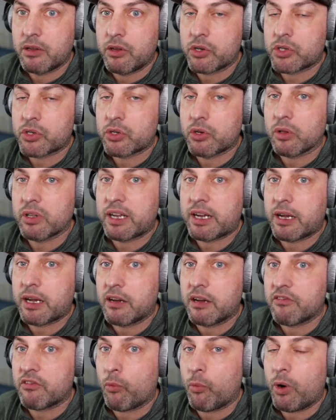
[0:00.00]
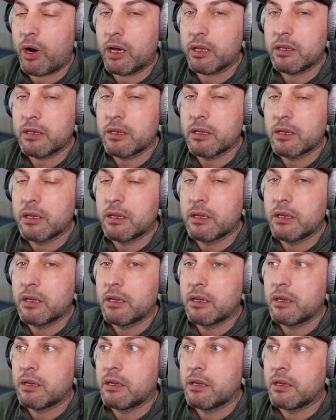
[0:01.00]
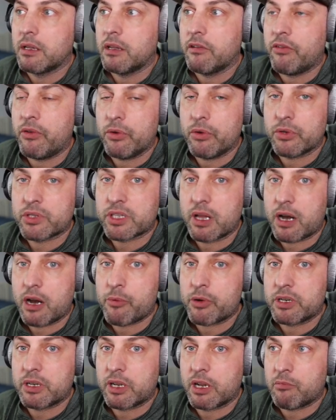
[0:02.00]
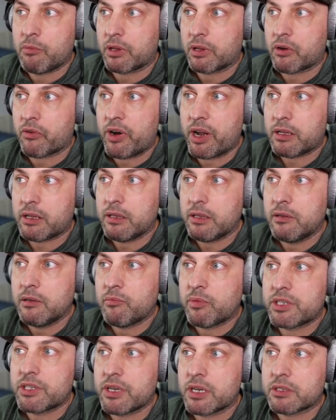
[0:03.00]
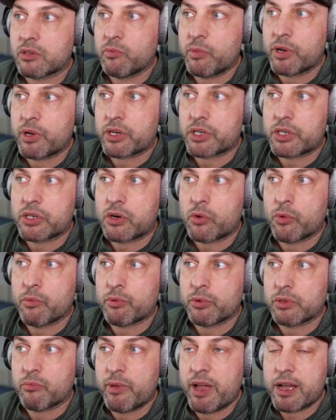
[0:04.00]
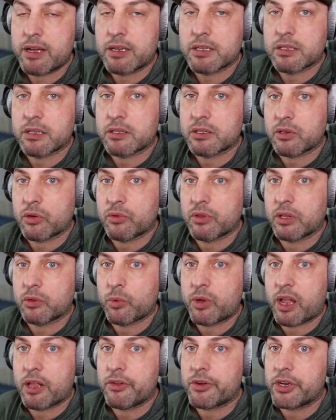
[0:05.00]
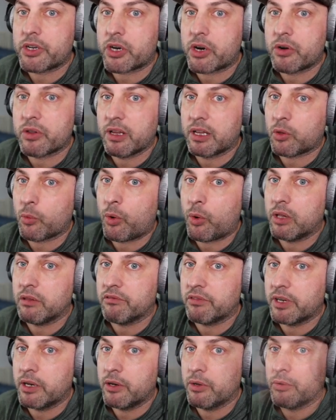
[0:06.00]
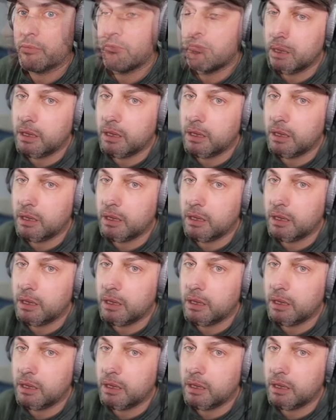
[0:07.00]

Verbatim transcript: You should only have one if you set up your table correctly, but just to make sure we put max so that we can return that one value.